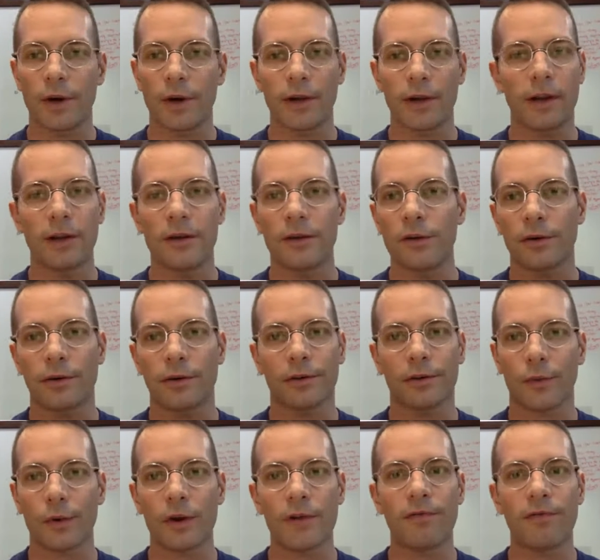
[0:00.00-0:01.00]
and then year
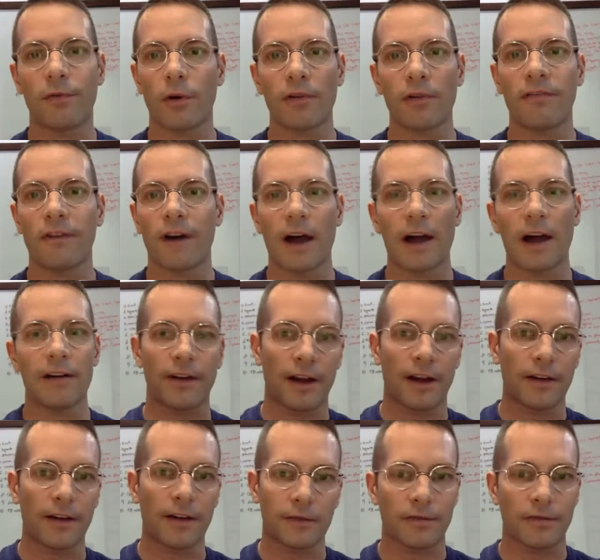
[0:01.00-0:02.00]
3, 4, 5,
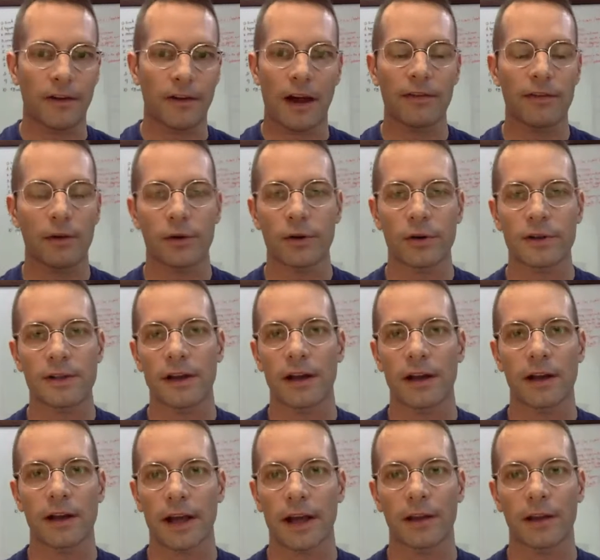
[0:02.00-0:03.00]
after 5 years they had
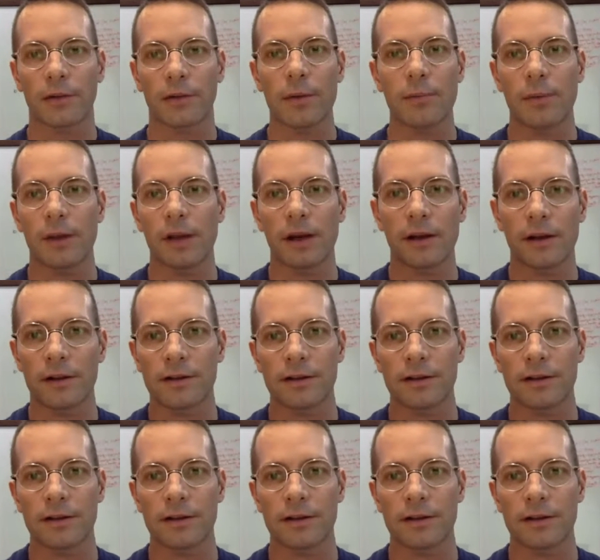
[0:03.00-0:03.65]
like $3 billion